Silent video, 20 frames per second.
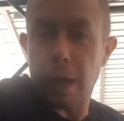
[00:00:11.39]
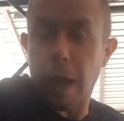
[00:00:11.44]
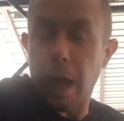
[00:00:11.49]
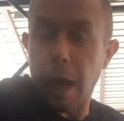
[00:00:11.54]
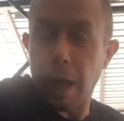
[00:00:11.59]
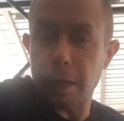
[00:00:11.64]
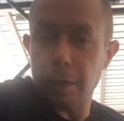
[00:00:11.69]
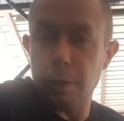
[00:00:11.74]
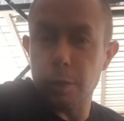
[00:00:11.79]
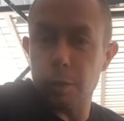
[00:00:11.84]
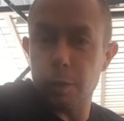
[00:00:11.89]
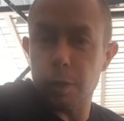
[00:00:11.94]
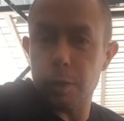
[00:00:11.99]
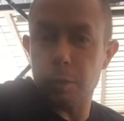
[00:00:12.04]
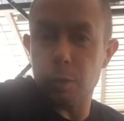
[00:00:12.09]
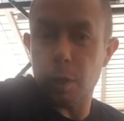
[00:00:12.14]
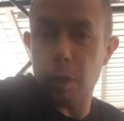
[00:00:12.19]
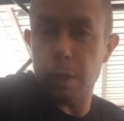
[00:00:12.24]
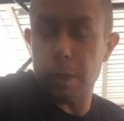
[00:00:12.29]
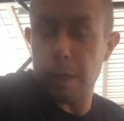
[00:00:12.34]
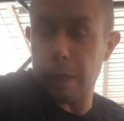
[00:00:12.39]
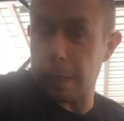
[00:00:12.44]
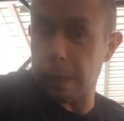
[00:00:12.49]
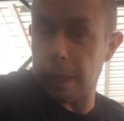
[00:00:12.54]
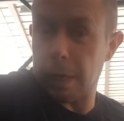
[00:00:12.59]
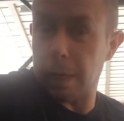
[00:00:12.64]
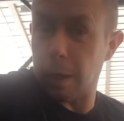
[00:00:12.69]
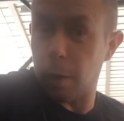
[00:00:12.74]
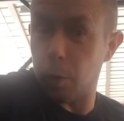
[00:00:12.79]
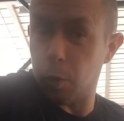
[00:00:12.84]
I do this one and
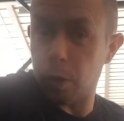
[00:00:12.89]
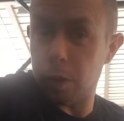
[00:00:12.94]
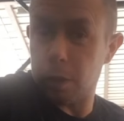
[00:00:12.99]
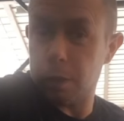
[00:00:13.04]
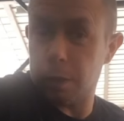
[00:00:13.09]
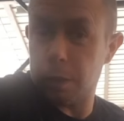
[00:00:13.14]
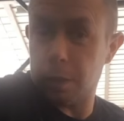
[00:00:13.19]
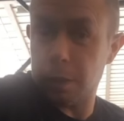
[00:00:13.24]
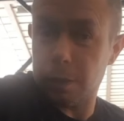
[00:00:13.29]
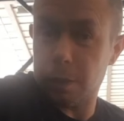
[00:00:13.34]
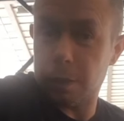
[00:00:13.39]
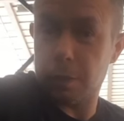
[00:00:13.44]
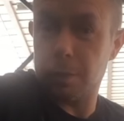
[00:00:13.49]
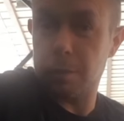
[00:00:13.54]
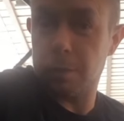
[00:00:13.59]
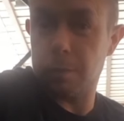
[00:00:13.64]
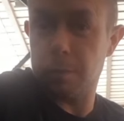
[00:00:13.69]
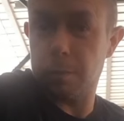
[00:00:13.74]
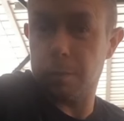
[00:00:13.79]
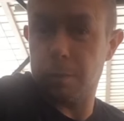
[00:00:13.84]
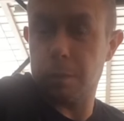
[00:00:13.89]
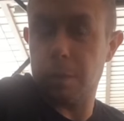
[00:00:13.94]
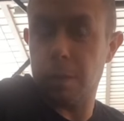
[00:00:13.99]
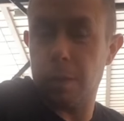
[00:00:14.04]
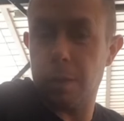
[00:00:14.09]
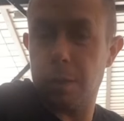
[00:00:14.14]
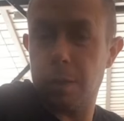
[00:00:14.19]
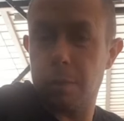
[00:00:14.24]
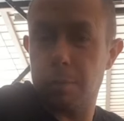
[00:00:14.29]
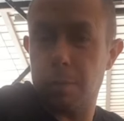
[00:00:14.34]
then I watch it
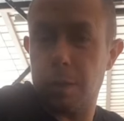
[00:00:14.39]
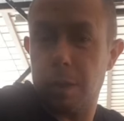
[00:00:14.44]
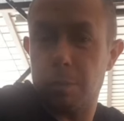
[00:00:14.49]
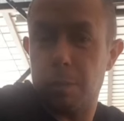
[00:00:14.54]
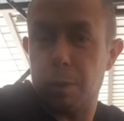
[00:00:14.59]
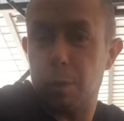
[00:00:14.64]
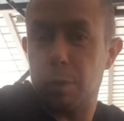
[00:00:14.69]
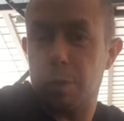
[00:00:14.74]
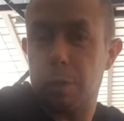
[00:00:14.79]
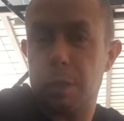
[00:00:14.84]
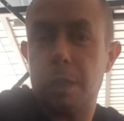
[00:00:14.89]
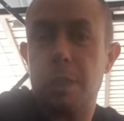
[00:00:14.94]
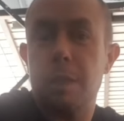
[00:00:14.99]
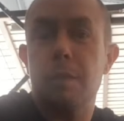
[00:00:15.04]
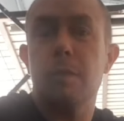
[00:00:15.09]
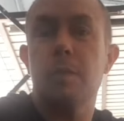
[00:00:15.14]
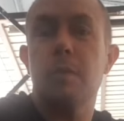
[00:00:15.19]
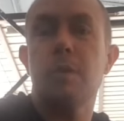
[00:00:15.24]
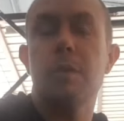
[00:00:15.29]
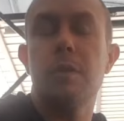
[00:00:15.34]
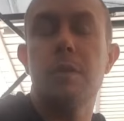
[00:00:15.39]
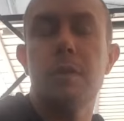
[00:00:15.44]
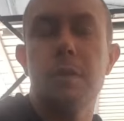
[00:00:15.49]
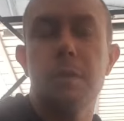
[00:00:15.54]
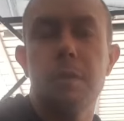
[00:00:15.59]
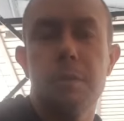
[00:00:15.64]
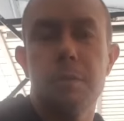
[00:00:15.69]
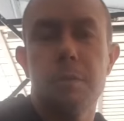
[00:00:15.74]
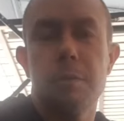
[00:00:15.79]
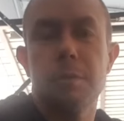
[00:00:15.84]
and maybe you see it or
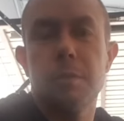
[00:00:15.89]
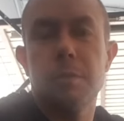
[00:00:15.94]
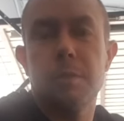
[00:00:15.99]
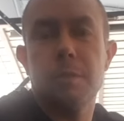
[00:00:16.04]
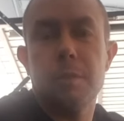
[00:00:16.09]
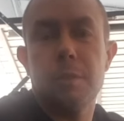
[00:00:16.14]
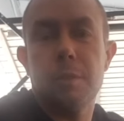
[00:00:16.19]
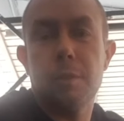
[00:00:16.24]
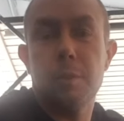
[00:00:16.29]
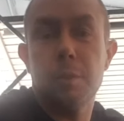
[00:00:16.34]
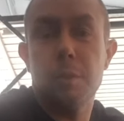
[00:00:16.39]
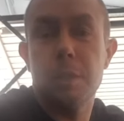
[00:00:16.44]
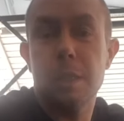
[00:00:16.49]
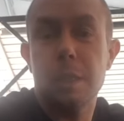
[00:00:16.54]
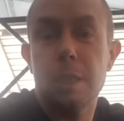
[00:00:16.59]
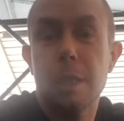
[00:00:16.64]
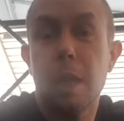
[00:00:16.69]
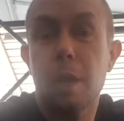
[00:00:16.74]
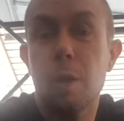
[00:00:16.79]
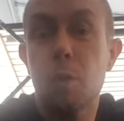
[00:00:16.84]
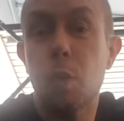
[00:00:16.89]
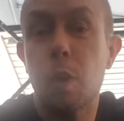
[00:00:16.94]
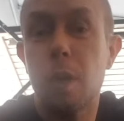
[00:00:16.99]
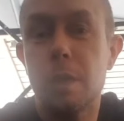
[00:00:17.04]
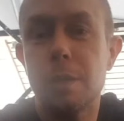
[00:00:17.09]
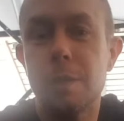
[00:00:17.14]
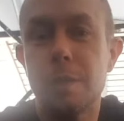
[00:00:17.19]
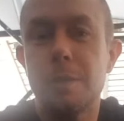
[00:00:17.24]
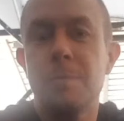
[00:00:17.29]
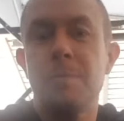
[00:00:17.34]
you see another one.
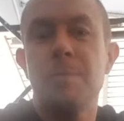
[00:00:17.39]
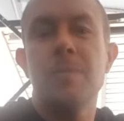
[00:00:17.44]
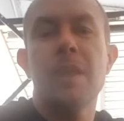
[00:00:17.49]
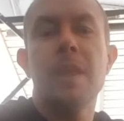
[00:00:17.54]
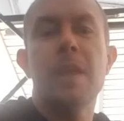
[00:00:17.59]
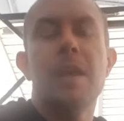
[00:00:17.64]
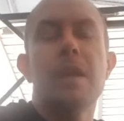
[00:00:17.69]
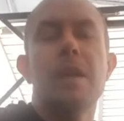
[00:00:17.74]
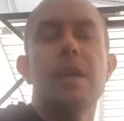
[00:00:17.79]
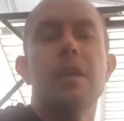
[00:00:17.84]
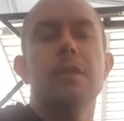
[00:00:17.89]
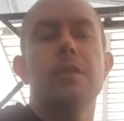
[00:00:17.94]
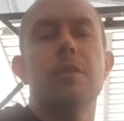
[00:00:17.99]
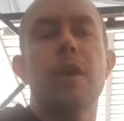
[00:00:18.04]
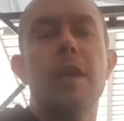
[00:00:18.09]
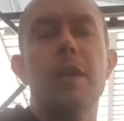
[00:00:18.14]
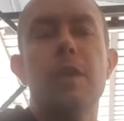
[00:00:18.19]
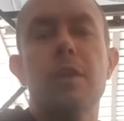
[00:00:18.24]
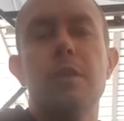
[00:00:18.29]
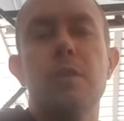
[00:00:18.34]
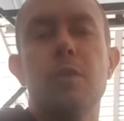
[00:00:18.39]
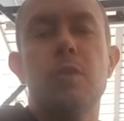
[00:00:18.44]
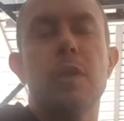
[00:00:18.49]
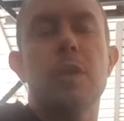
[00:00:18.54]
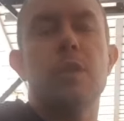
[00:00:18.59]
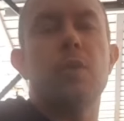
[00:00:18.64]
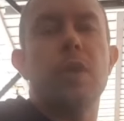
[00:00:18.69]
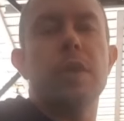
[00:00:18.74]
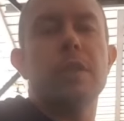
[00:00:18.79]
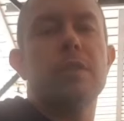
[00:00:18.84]
So I got a
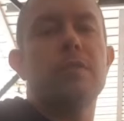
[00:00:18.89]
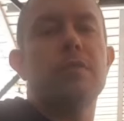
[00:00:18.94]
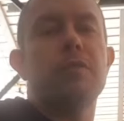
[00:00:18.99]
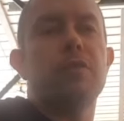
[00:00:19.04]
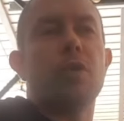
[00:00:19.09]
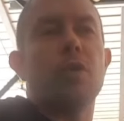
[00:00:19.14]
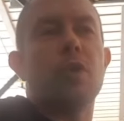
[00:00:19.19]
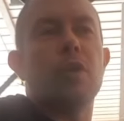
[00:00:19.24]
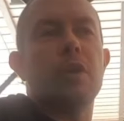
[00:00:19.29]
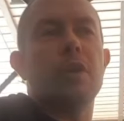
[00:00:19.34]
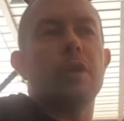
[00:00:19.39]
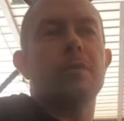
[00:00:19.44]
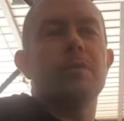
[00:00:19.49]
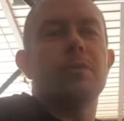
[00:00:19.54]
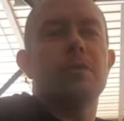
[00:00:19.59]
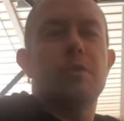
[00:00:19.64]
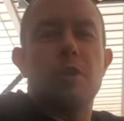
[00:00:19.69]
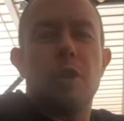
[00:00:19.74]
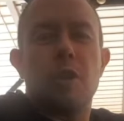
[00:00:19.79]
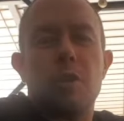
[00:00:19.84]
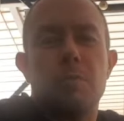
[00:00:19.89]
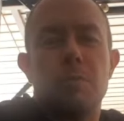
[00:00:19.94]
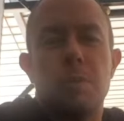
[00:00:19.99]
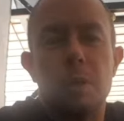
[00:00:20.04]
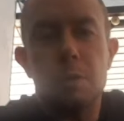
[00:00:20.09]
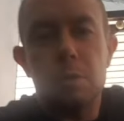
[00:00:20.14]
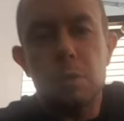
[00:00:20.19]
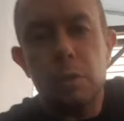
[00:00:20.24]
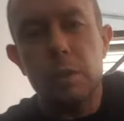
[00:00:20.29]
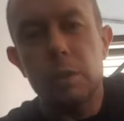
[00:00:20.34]
request for
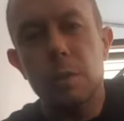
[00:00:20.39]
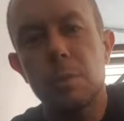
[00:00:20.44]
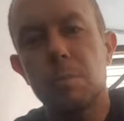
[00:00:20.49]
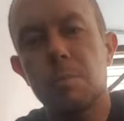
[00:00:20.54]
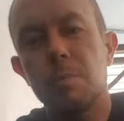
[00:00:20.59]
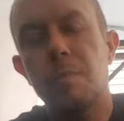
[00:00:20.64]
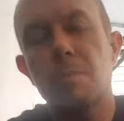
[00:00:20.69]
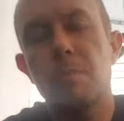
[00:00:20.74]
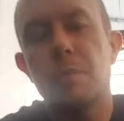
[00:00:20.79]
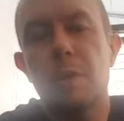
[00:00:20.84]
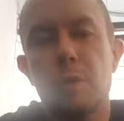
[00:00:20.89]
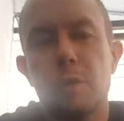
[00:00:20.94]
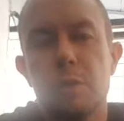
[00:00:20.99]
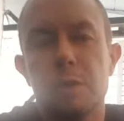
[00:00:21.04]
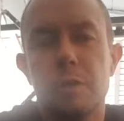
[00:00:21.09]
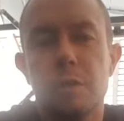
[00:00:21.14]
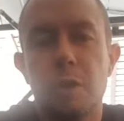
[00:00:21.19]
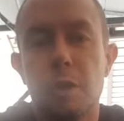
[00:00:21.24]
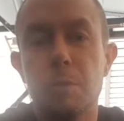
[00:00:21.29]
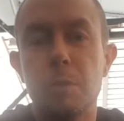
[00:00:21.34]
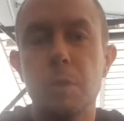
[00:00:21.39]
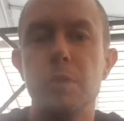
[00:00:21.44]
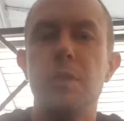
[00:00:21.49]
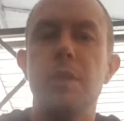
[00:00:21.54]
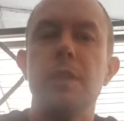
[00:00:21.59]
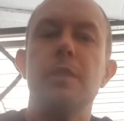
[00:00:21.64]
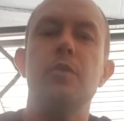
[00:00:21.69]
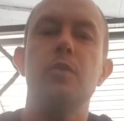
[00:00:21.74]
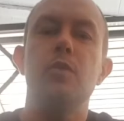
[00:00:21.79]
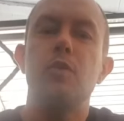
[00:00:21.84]
turbos because turbos
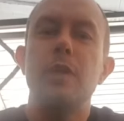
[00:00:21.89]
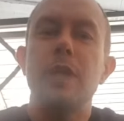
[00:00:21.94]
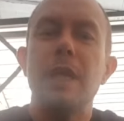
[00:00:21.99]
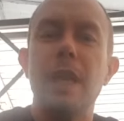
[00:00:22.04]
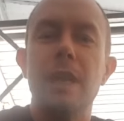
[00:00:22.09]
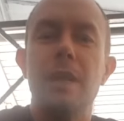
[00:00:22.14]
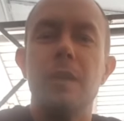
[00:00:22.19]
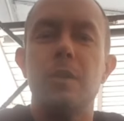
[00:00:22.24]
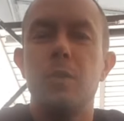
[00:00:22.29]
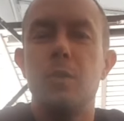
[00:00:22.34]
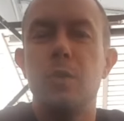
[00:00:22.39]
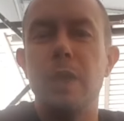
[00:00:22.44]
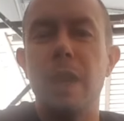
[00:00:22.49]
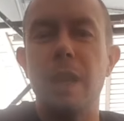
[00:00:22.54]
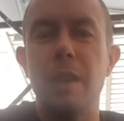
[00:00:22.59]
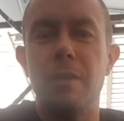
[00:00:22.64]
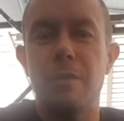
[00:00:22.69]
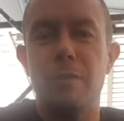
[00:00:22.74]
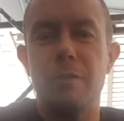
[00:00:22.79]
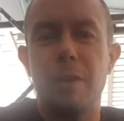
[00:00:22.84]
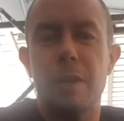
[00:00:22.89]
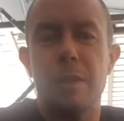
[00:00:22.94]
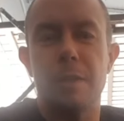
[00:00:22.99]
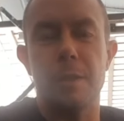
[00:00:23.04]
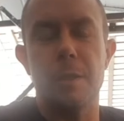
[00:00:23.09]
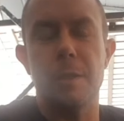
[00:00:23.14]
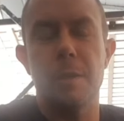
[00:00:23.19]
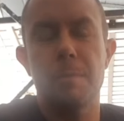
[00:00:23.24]
is really fun.